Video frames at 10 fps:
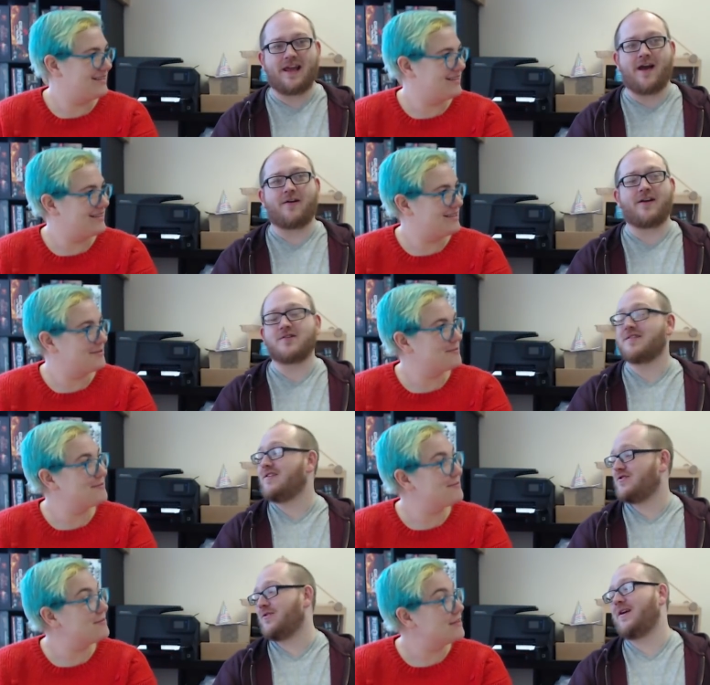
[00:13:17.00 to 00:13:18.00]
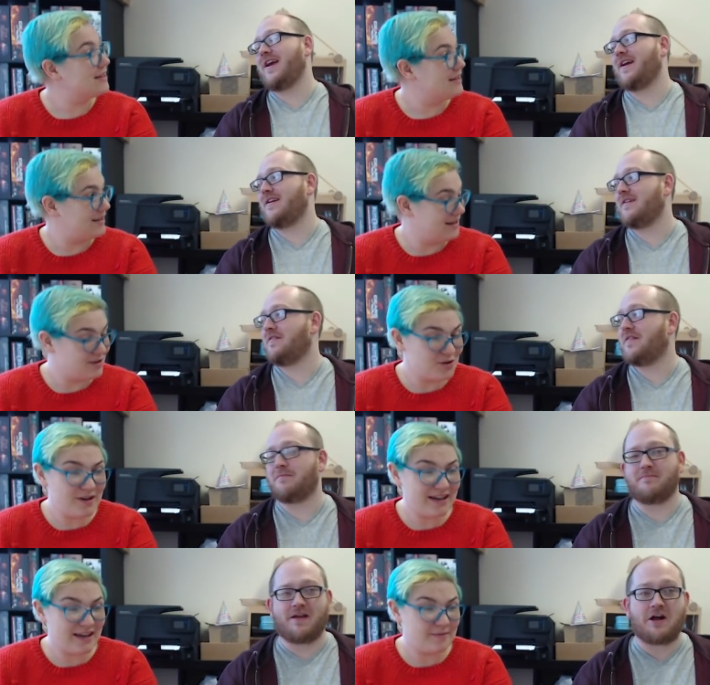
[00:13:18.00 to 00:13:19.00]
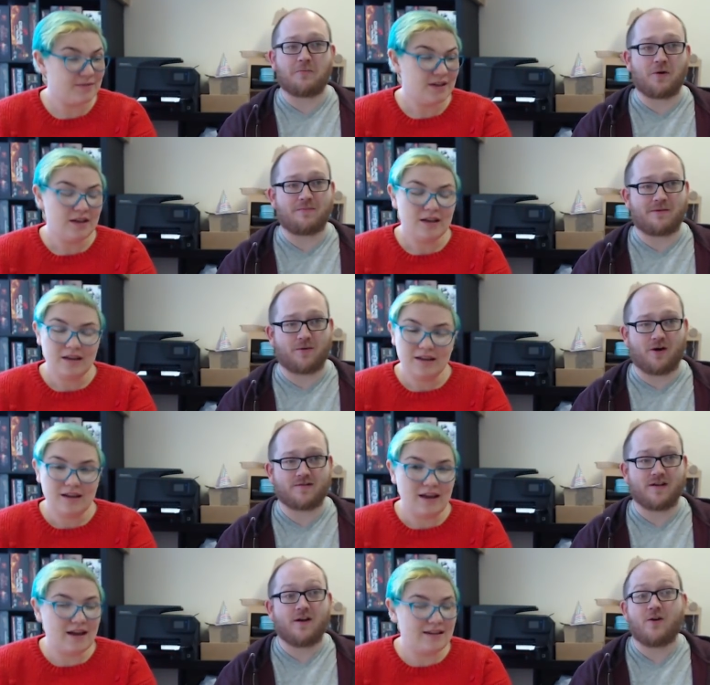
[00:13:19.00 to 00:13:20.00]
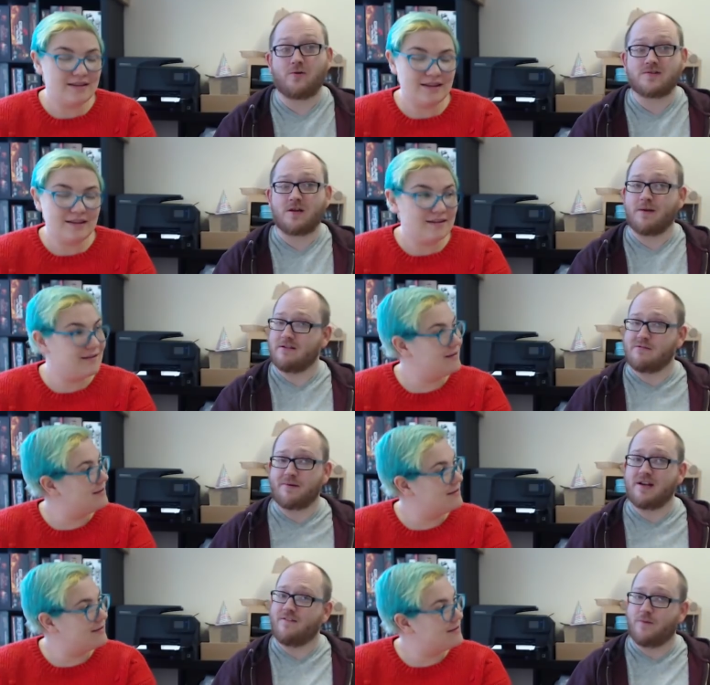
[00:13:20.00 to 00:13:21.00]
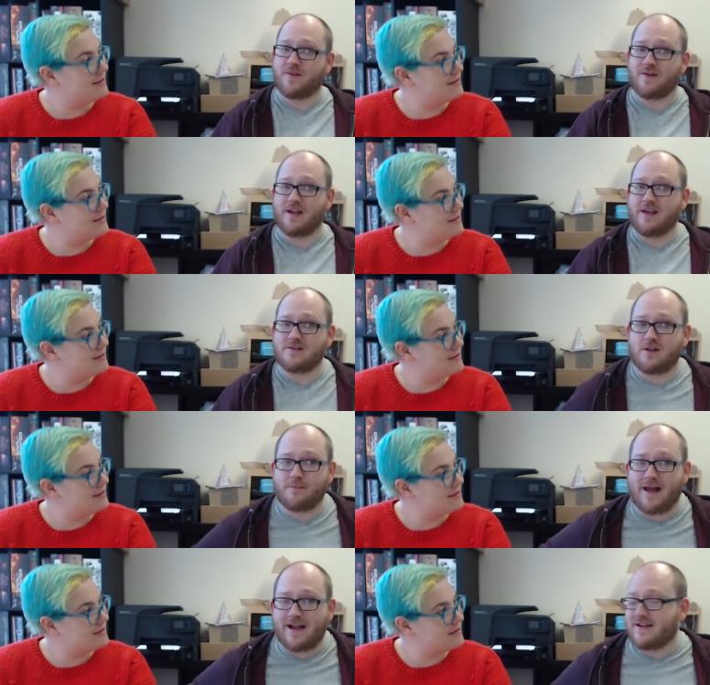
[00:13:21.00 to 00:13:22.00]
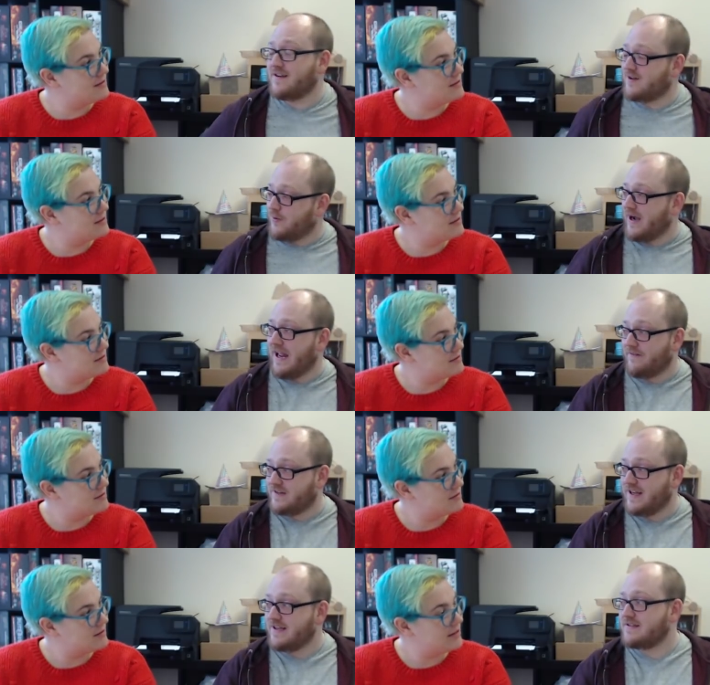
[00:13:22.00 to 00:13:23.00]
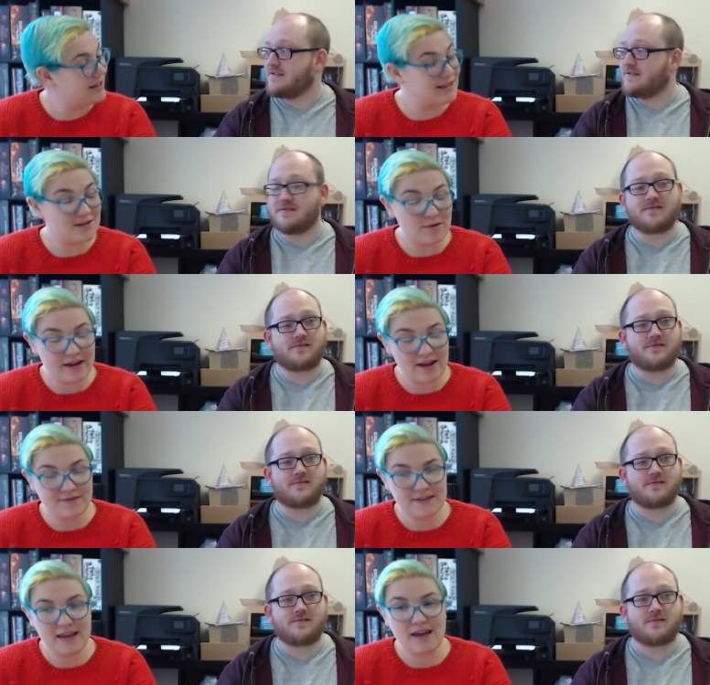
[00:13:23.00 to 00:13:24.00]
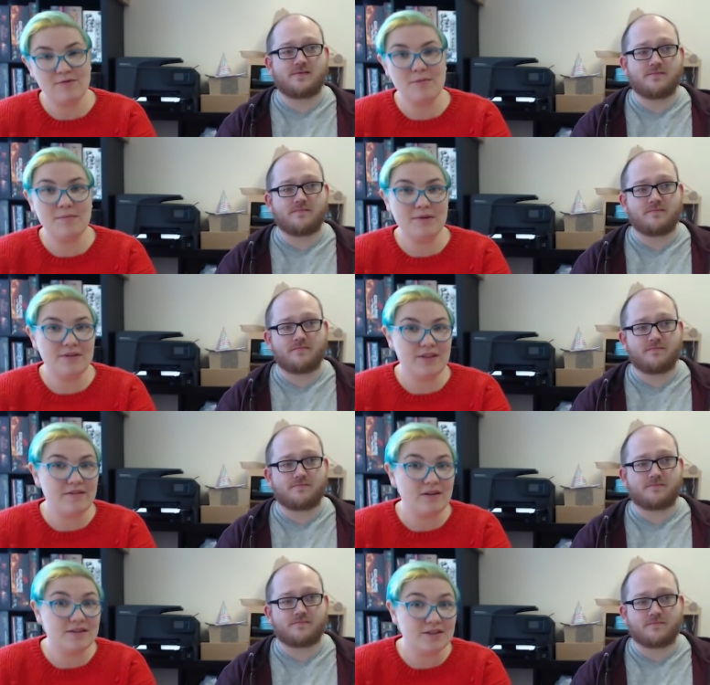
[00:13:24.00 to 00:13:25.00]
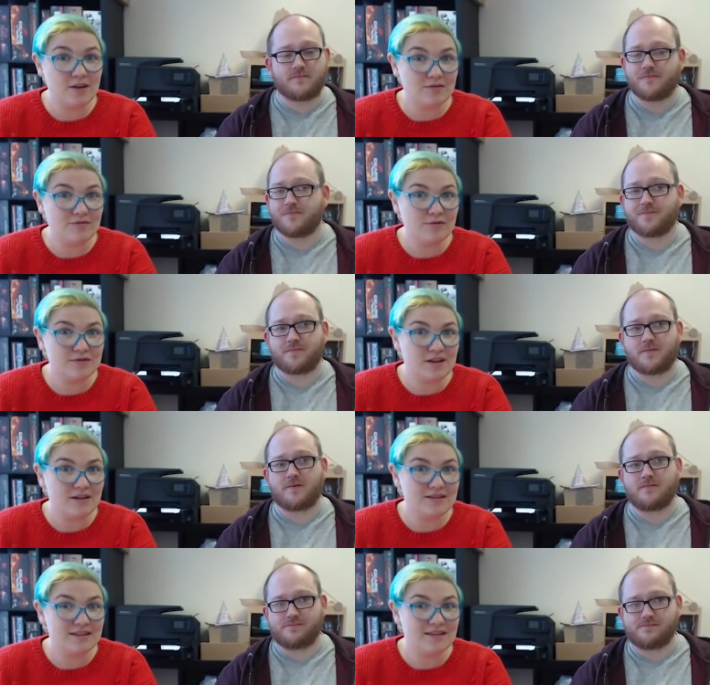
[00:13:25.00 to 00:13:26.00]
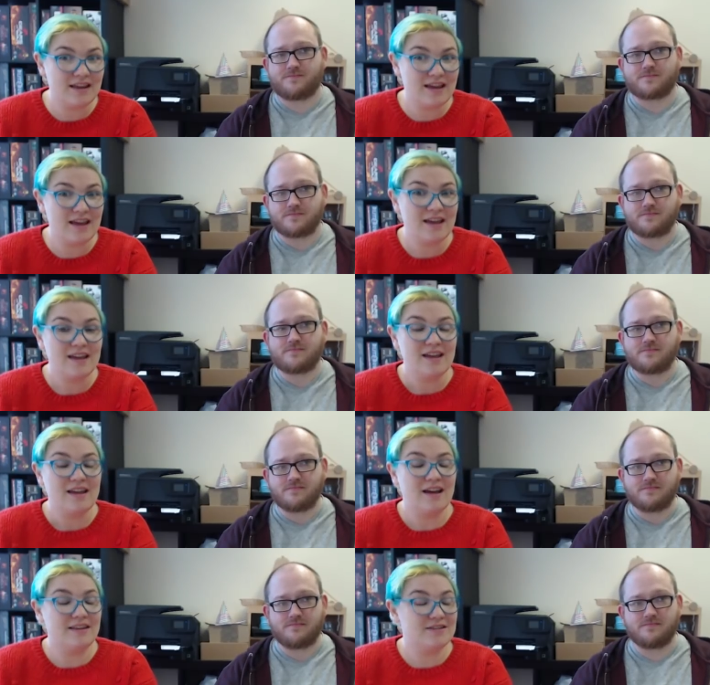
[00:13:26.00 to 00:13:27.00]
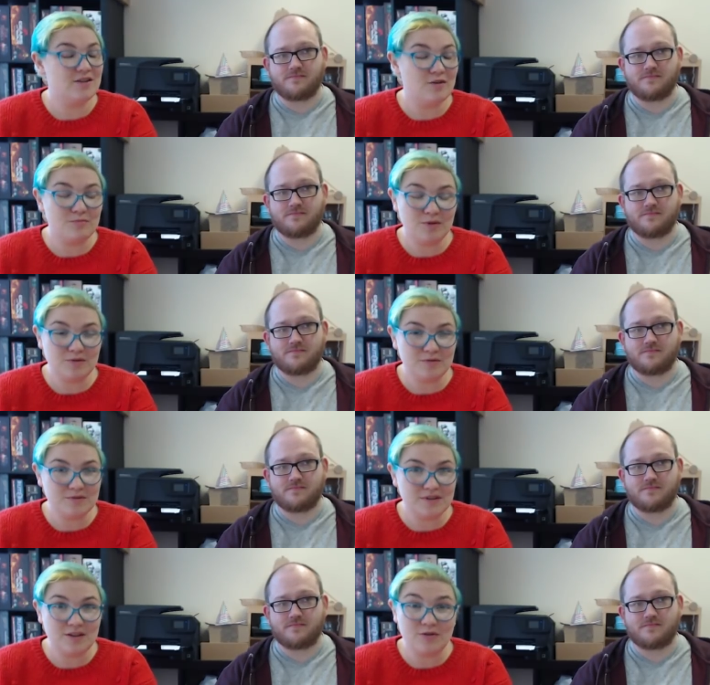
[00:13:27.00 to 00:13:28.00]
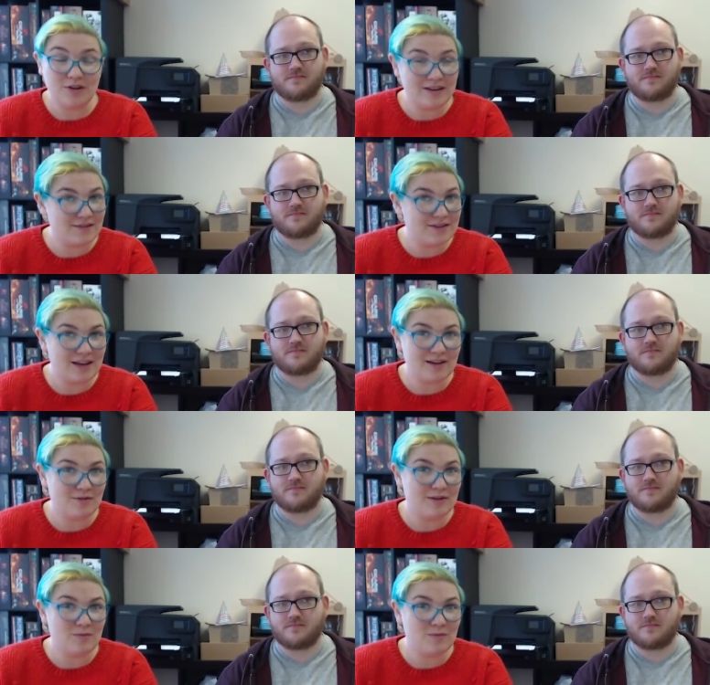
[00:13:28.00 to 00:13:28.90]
Speaker 1: out and just enjoying enjoying the it. Hellboy big box. And also, make remember lift with the knees, not the back. It's quite hefty.
Speaker 2: It is quite hefty, and remember there are certain rules cards in there. And certain models, you don't have to add it all in